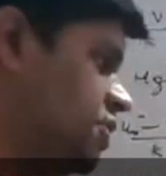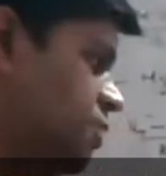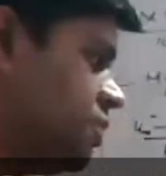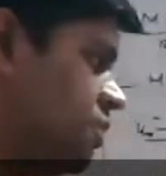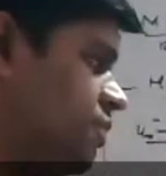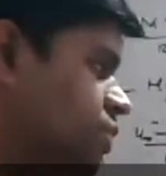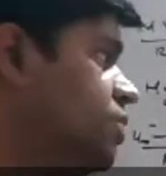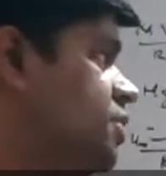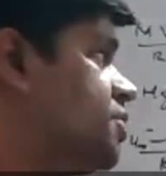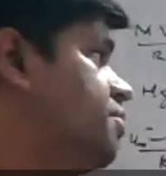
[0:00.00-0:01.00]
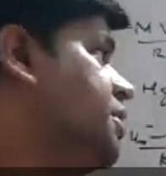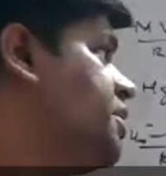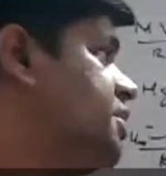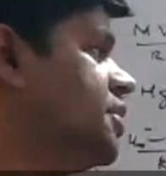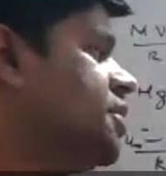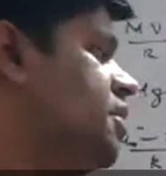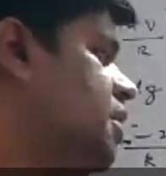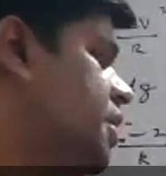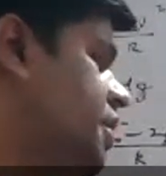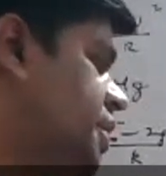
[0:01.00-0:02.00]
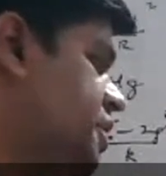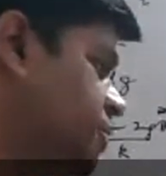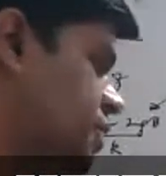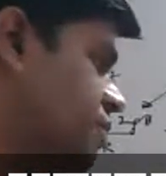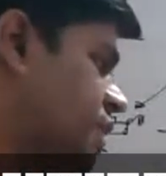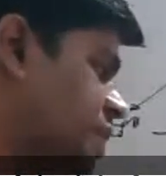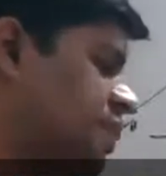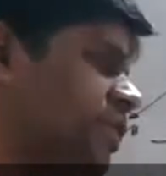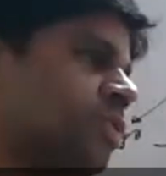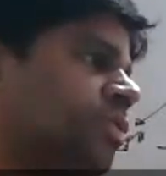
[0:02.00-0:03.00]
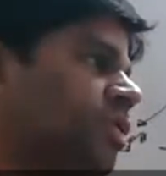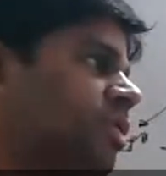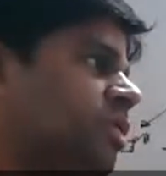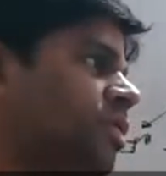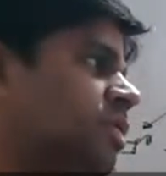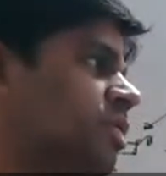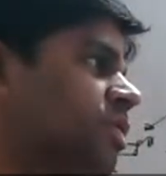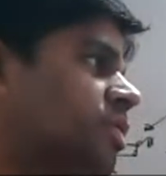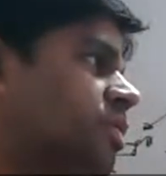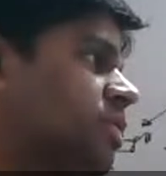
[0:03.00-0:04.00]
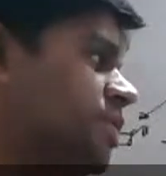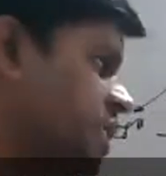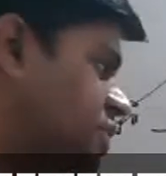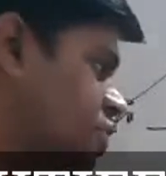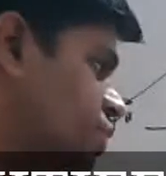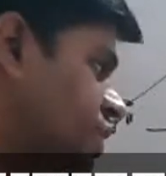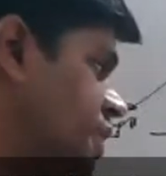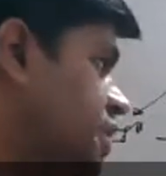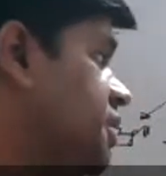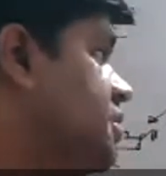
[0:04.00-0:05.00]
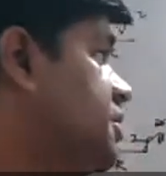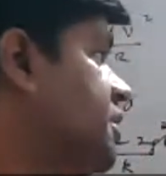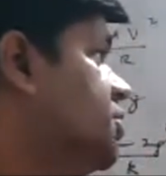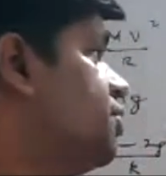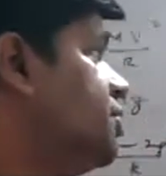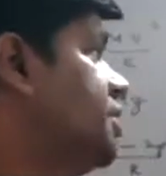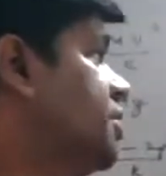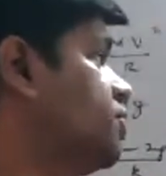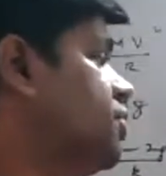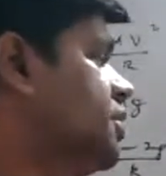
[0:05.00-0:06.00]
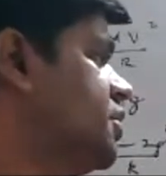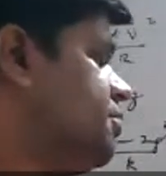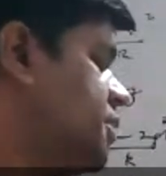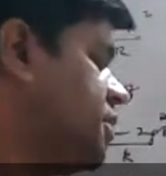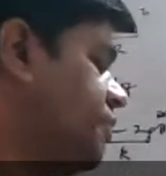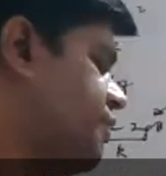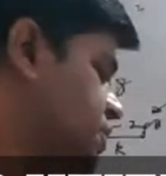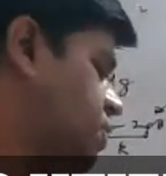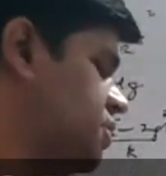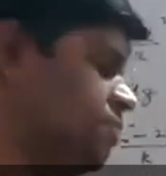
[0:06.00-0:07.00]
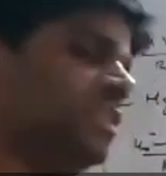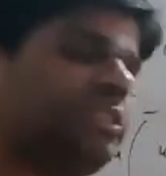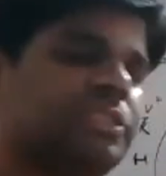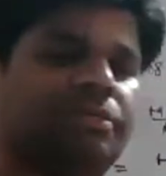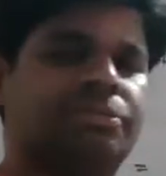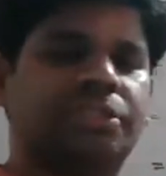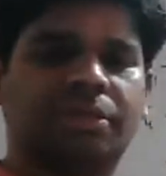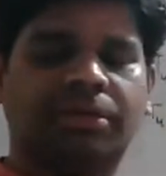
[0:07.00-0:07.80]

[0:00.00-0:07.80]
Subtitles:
say it's projected to u, it's making a circle. It is projected 100 u. Tension over here increases, tension over here also increases, but the difference always remains 6 mg.